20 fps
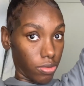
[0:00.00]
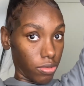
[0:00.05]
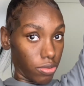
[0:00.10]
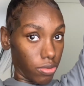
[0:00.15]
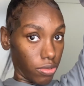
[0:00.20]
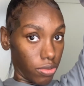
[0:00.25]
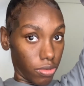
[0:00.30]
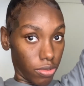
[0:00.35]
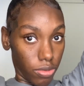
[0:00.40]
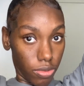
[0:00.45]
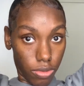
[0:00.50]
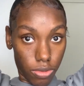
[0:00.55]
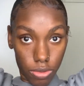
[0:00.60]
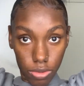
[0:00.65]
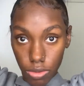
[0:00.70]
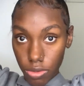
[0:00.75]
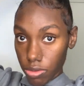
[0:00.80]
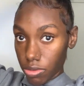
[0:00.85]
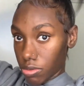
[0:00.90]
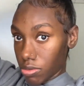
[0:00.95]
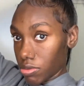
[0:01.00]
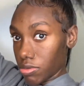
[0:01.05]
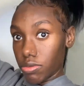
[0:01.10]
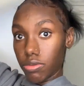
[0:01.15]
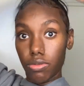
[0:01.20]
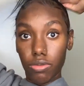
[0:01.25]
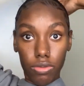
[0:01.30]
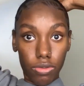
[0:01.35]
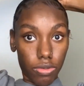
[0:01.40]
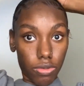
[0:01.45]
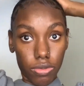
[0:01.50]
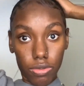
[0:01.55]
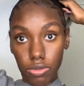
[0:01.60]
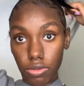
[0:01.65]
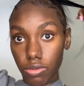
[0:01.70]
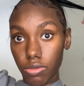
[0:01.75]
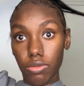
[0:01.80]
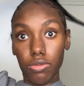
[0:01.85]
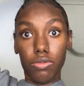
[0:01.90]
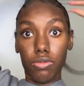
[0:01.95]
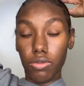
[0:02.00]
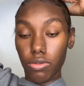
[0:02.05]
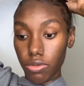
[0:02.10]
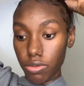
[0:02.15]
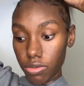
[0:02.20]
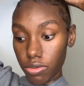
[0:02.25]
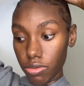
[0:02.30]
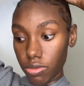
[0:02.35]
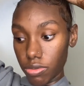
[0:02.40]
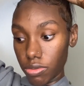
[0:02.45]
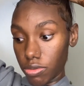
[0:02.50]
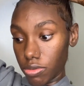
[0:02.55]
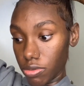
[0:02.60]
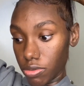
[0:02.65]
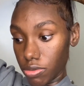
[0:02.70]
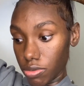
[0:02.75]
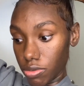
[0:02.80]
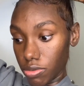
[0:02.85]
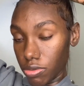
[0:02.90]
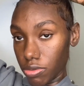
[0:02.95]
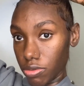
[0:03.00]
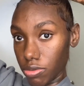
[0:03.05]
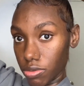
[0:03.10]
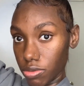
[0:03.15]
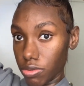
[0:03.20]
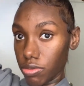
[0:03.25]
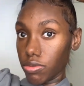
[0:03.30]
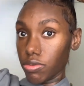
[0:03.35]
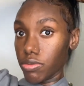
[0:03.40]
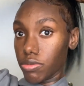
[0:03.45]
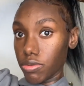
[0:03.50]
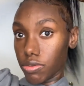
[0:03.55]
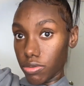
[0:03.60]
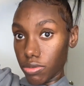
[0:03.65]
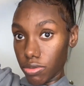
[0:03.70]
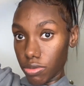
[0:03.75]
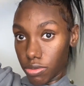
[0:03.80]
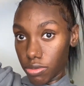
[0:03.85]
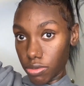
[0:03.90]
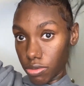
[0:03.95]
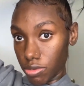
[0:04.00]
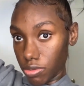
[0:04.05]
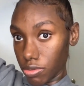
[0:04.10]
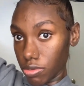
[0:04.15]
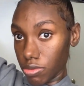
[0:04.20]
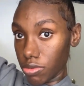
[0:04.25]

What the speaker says: Now, what I'm gonna do here is you want to take enough hair from the